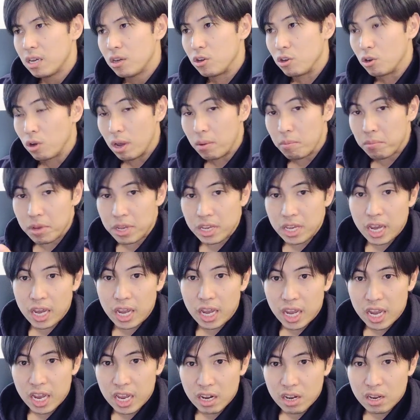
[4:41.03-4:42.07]
you know,
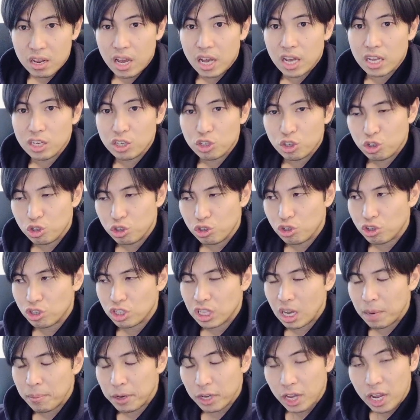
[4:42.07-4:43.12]
MBA, and
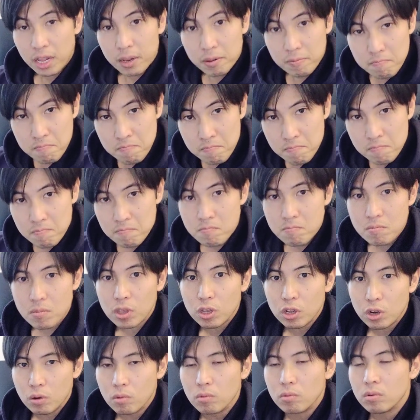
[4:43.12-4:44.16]
startup again,
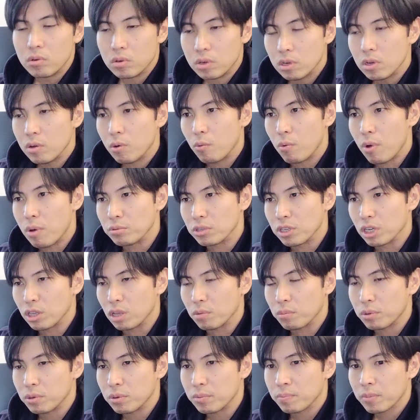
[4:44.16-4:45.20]
you know, web
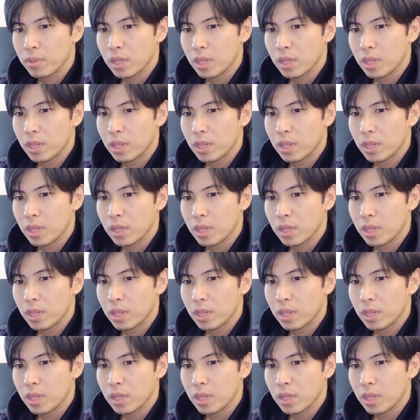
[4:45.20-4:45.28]
startup.